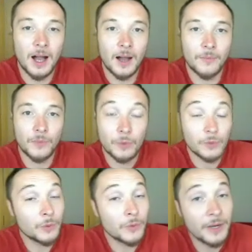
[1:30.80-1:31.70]
Um,
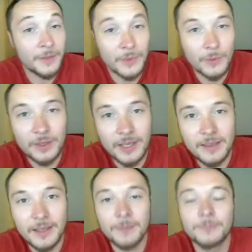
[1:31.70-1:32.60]
don't worry, we'll
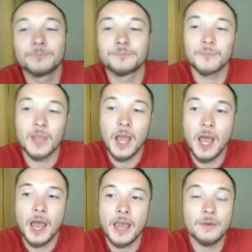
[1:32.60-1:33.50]
get there.
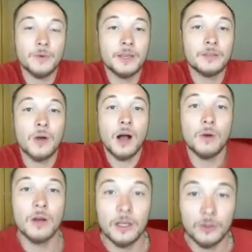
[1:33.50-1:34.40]
Anyway, to
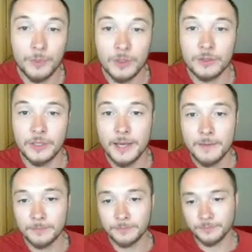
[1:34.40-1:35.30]
our topic
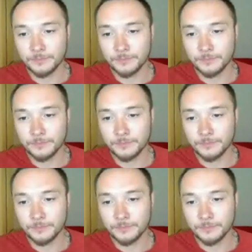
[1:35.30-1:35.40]
today